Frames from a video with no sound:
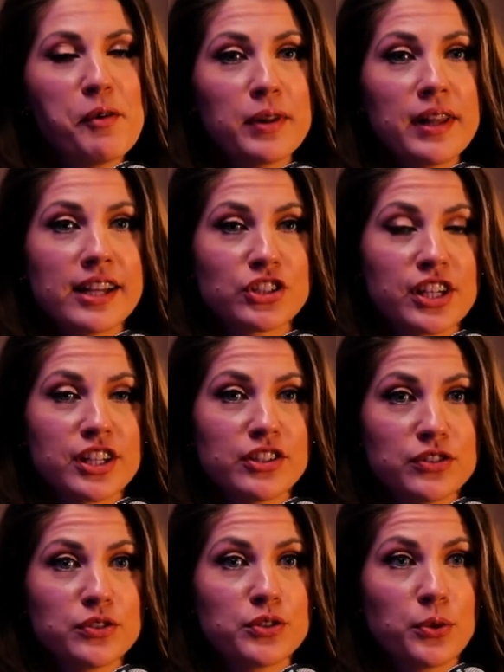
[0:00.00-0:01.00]
Well,
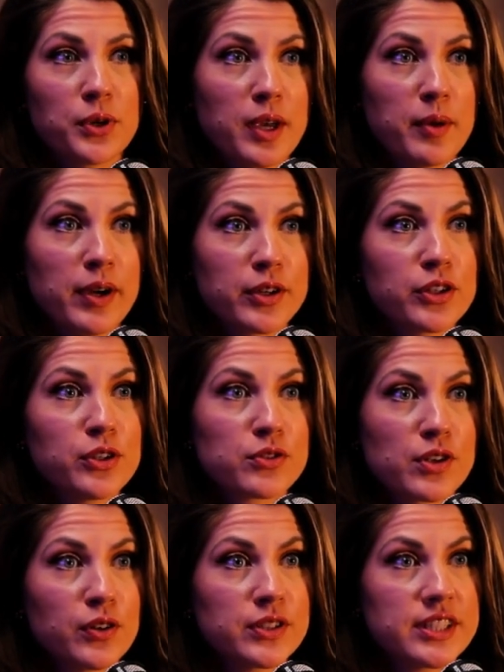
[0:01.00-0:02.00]
actually, talking about
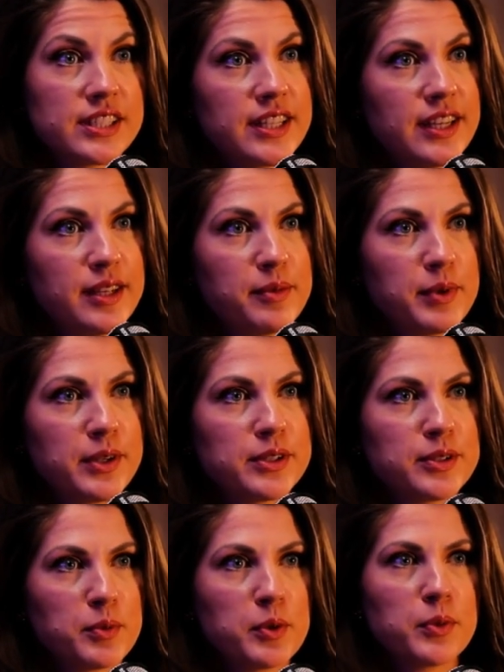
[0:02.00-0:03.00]
curiosity,
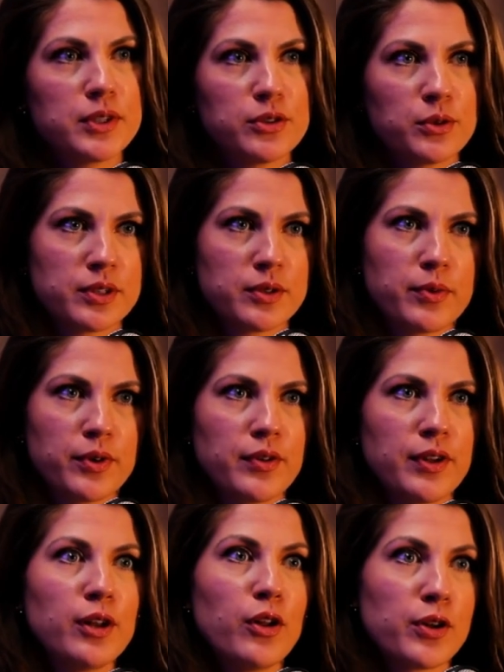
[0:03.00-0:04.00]
because, yeah. I mean, we talked
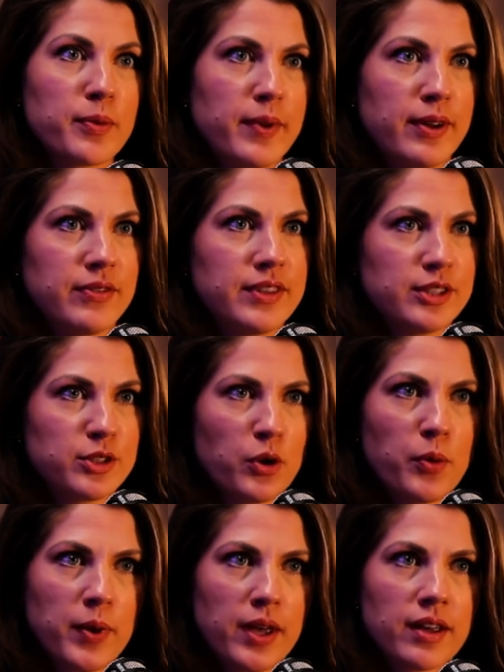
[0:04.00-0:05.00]
about a lot about this
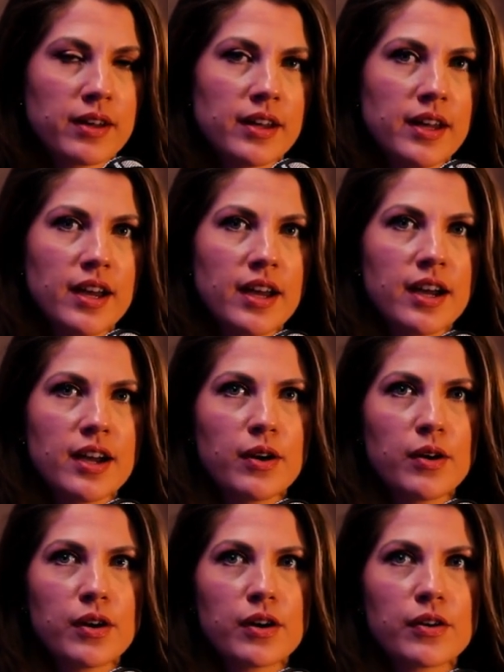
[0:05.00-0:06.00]
topic
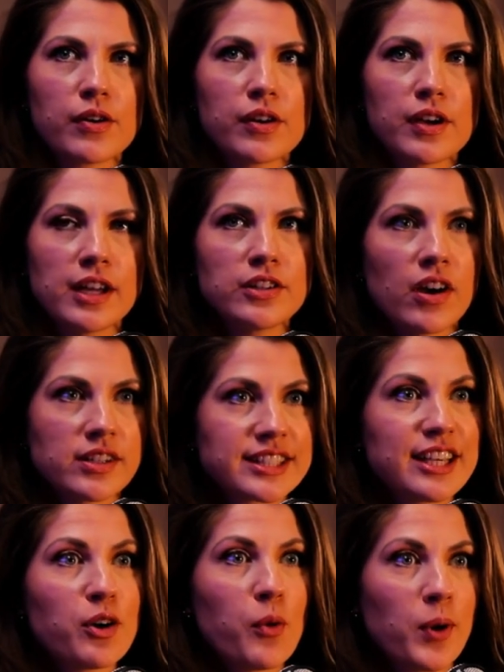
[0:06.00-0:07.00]
and
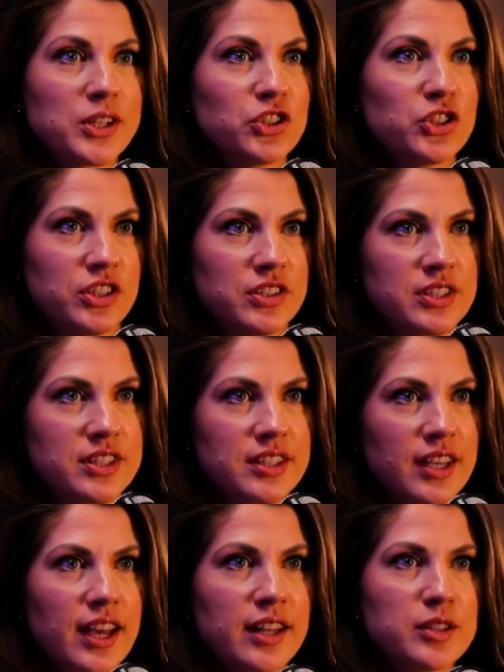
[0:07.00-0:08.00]
asking
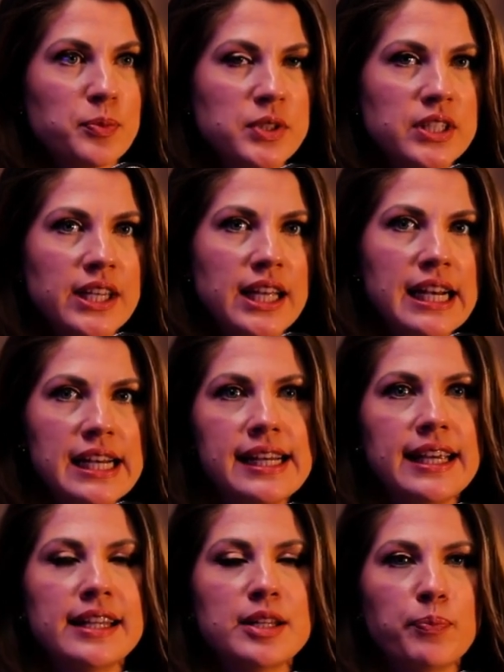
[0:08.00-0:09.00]
questions, and
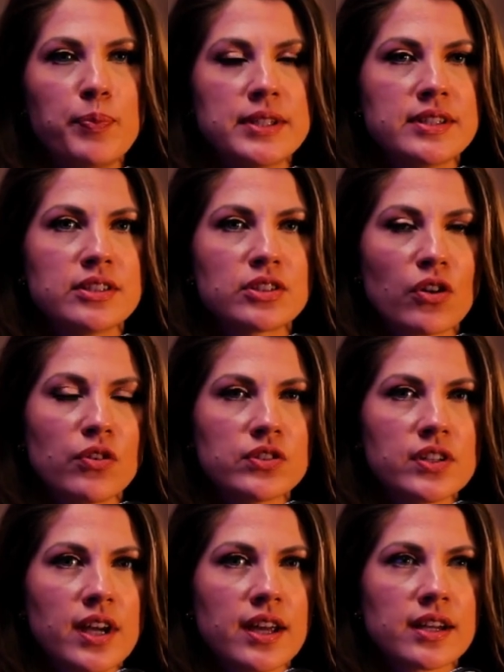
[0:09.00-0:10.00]
particularly in a business
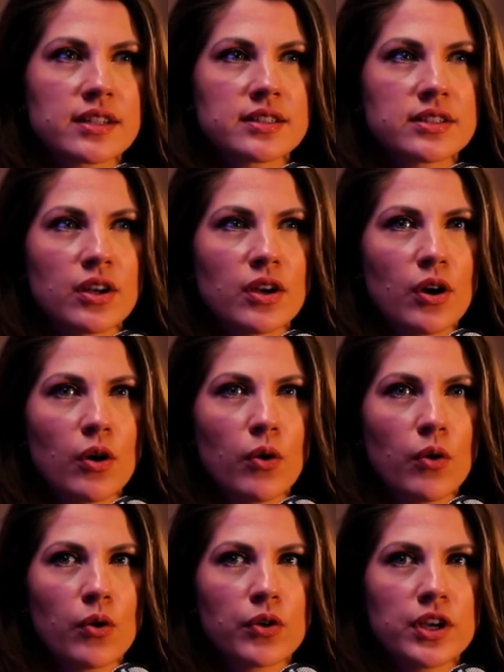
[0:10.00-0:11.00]
context.
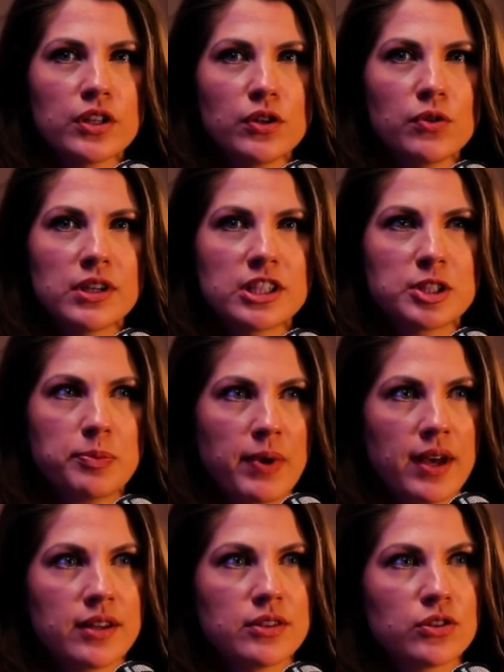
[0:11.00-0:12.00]
Can you
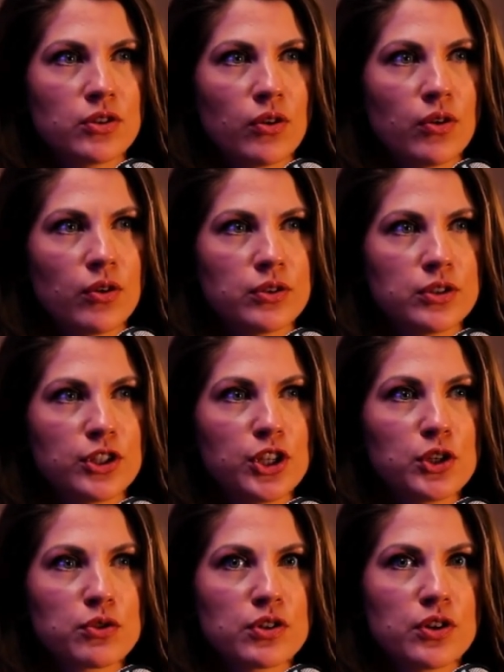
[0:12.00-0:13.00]
expand on
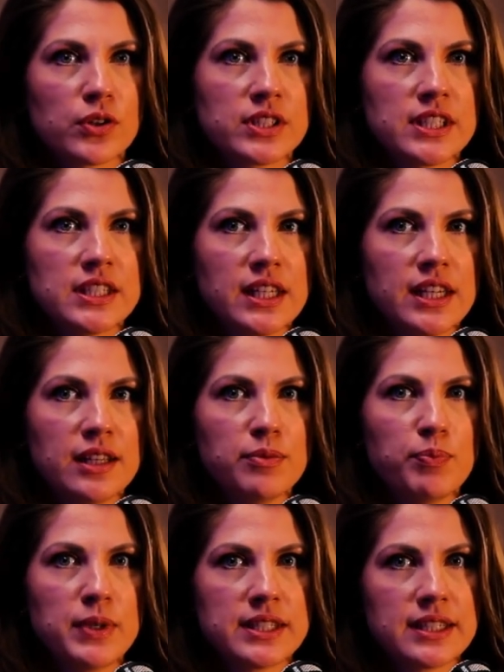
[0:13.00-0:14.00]
curiosity
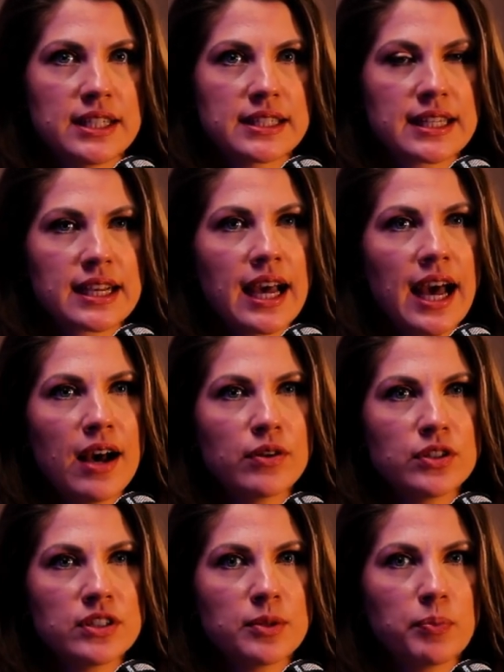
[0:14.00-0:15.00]
in business? Like, how
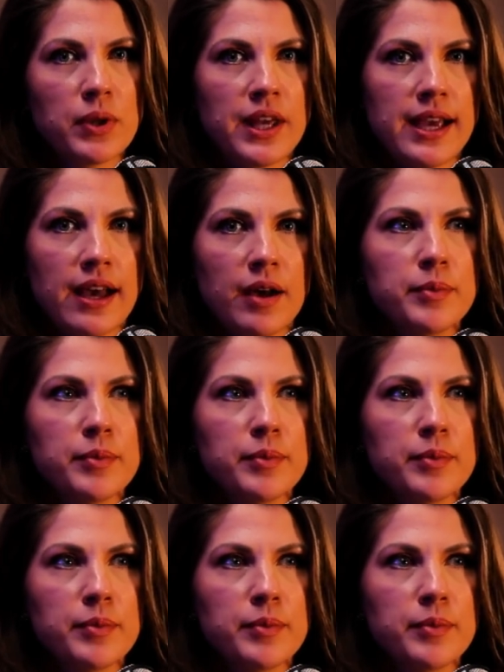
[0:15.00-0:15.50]
does it play out?